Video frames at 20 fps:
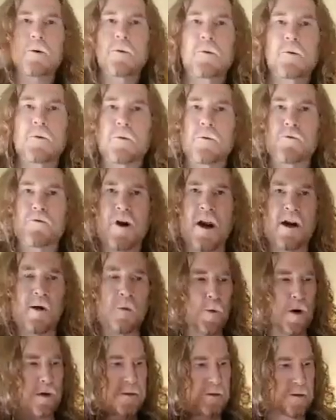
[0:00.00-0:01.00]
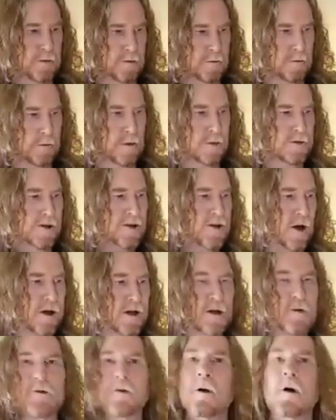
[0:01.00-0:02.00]
Rain went and studied
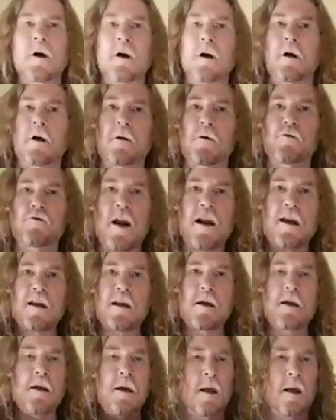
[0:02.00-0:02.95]
Reiki